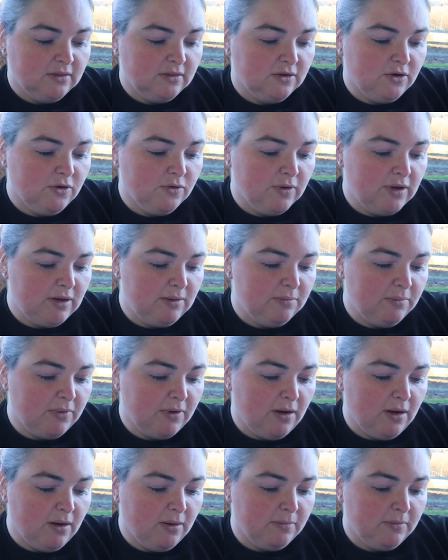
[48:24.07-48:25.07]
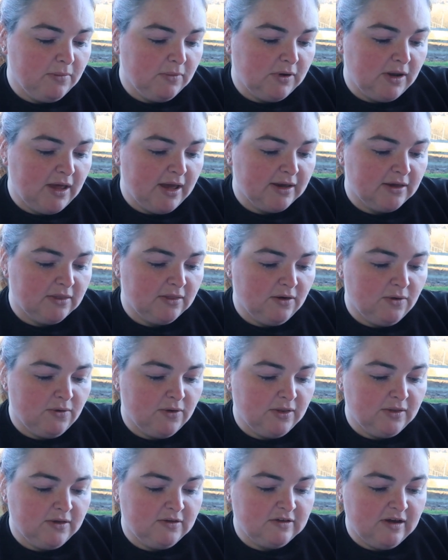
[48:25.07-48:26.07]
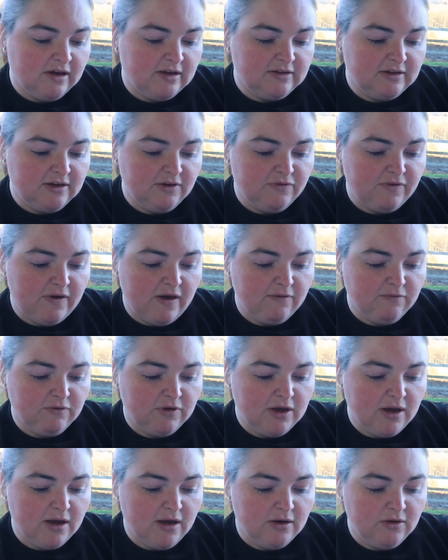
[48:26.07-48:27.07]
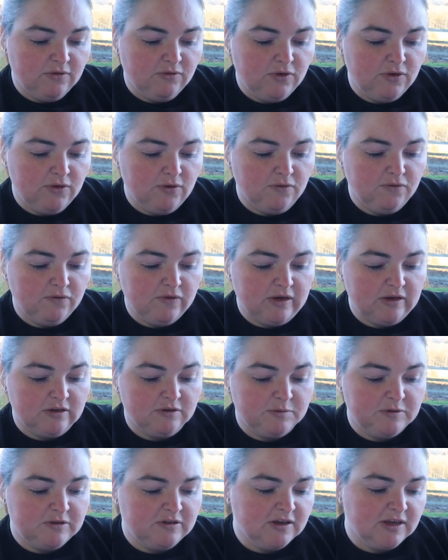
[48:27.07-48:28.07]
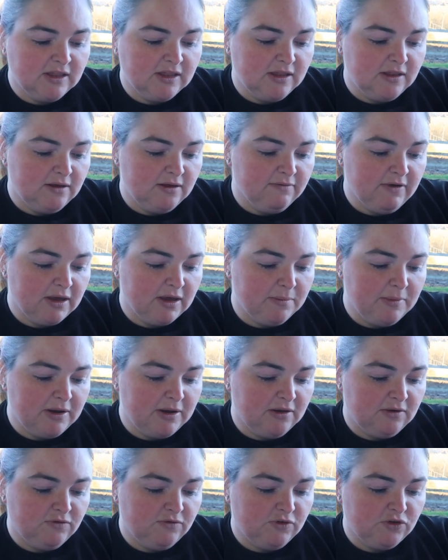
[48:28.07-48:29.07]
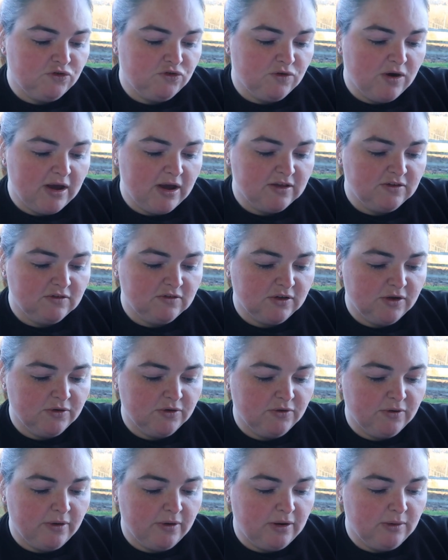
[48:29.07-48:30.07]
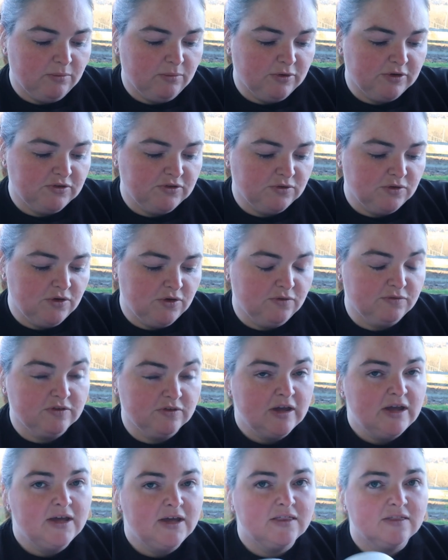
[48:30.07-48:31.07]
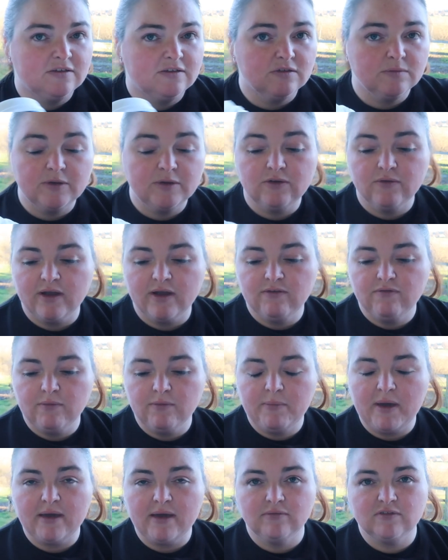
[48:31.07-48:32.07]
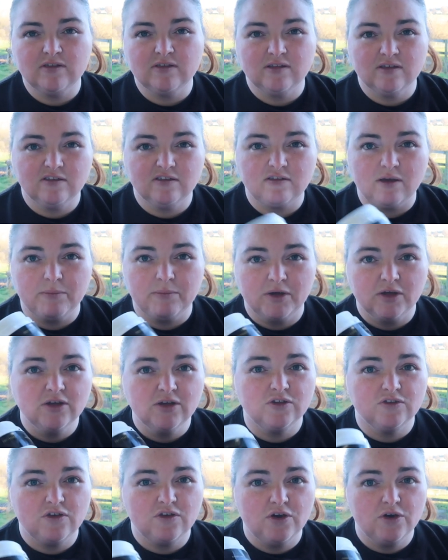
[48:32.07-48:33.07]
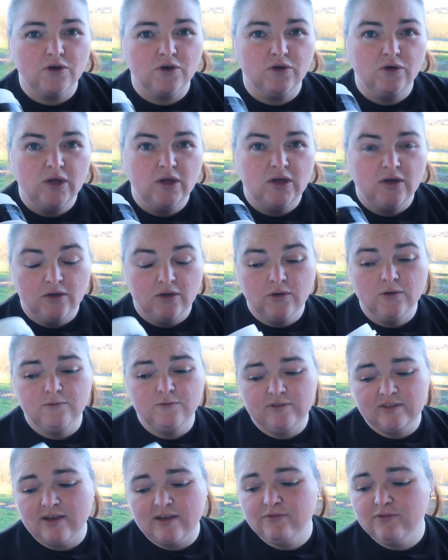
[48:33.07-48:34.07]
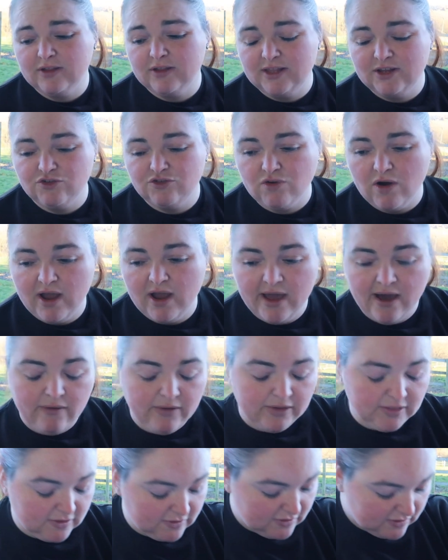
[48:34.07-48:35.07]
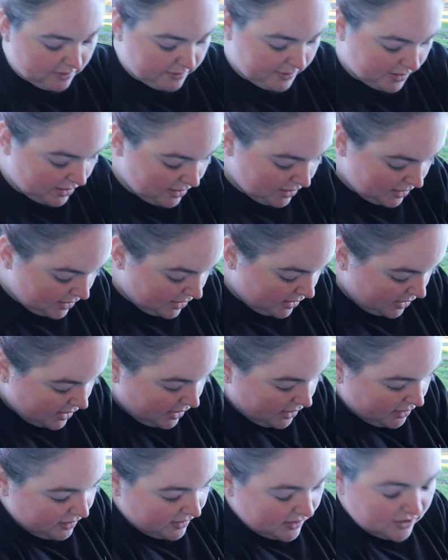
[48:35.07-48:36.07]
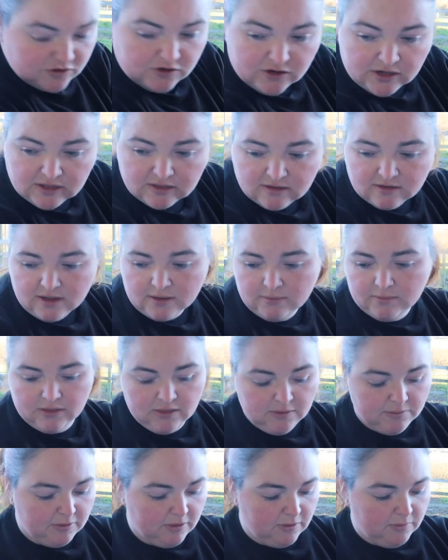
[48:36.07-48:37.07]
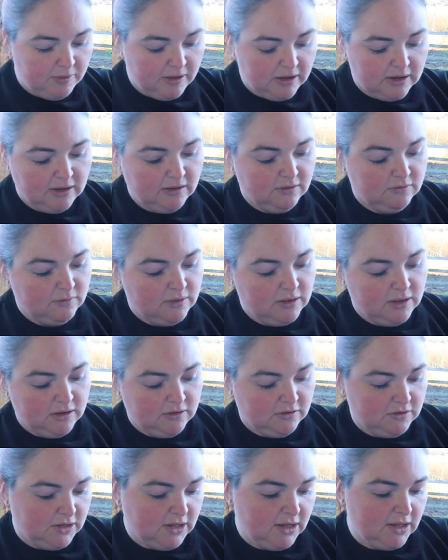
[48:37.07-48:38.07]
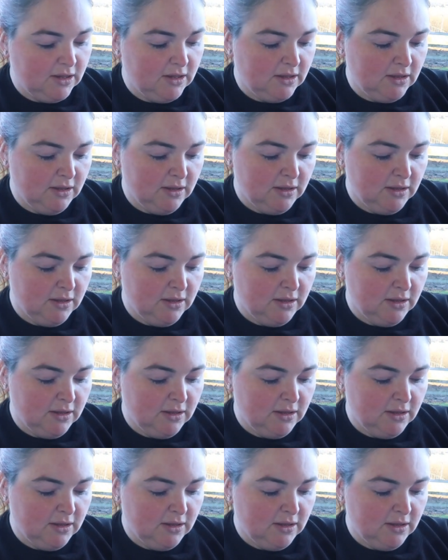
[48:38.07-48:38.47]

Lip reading: The cream balm, like the oil, is ideal for every kind of hoof. It is particularly recommended for dry, slow growing and brittle hooves. This will be great for Peps in the summer because her hooves definitely dry out in the summer. I think she did send me the Pro Pedi as well, actually.